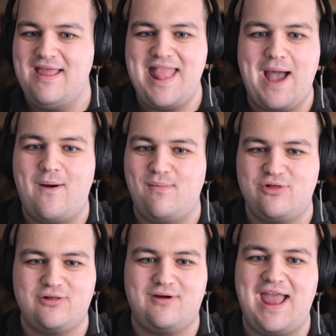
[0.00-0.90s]
now I'm
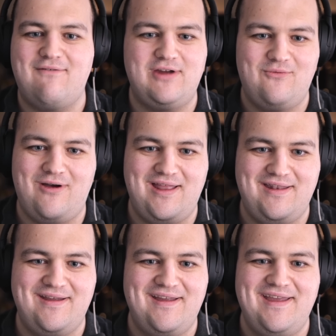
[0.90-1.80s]
sure everyone